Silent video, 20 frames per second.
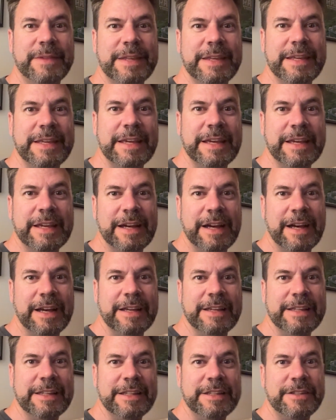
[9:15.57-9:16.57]

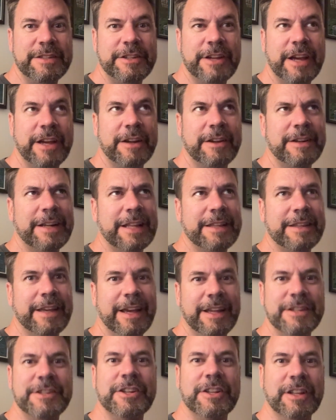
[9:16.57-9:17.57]
The e-check, or not the
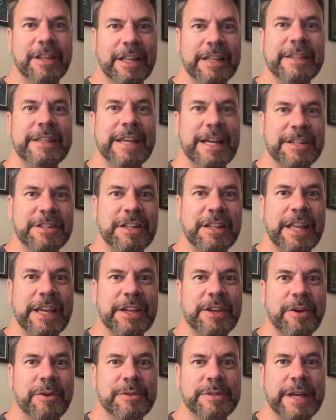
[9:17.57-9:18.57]
engine
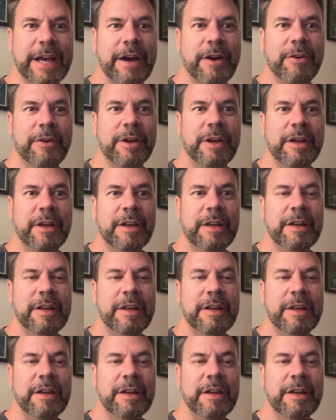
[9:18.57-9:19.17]
light goes out,